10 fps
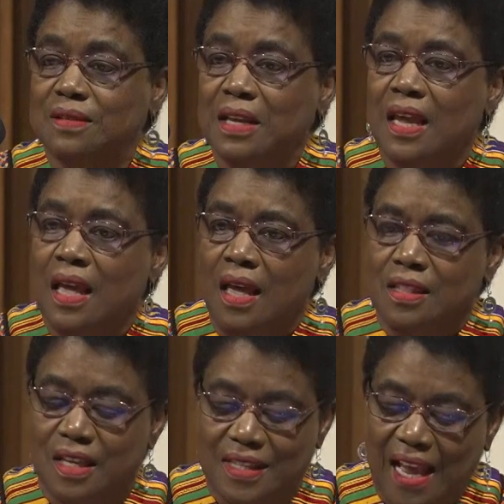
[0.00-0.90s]
in
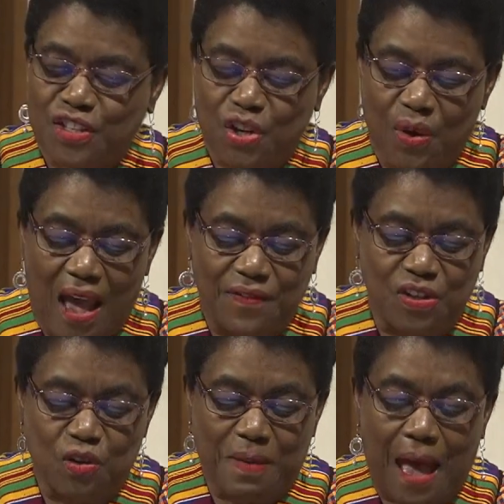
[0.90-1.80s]
the Dexter
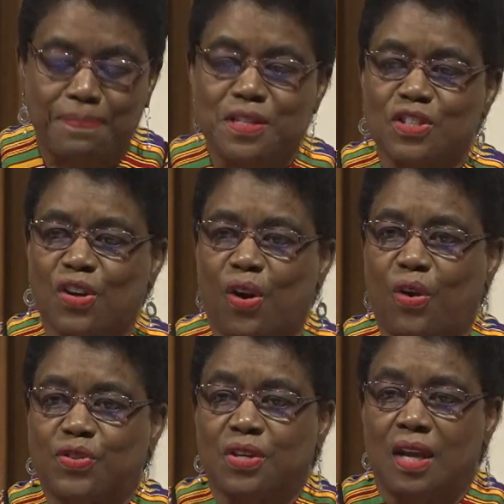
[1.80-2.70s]
Avenue Baptist
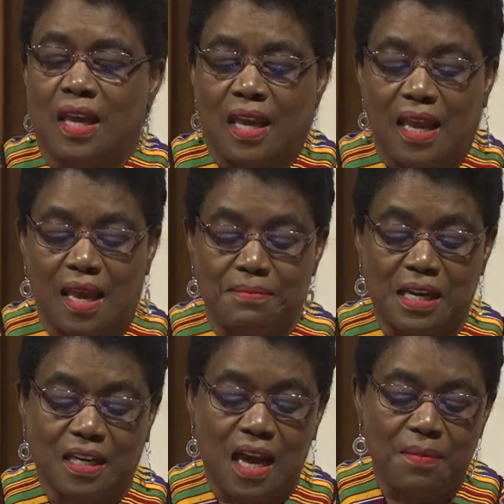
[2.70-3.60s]
Church in
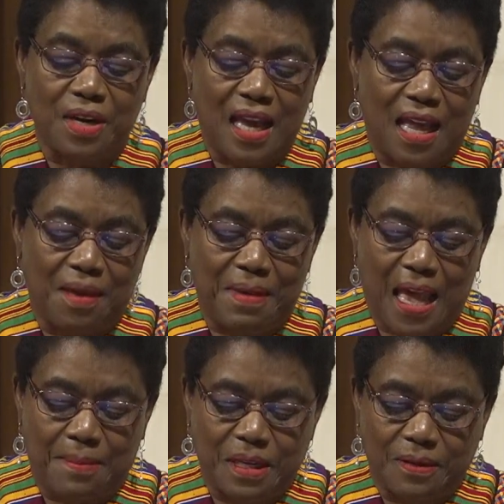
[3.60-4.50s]
Montgomery,
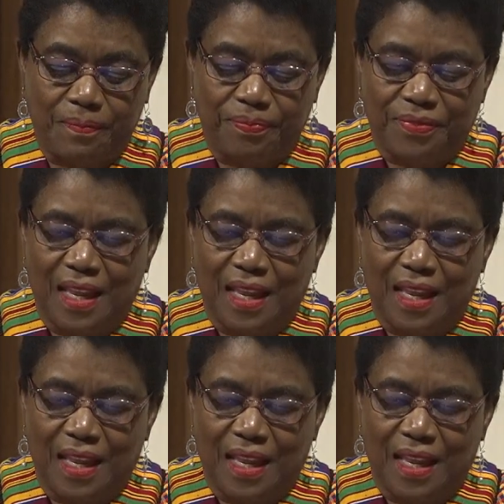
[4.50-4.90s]
Alabama,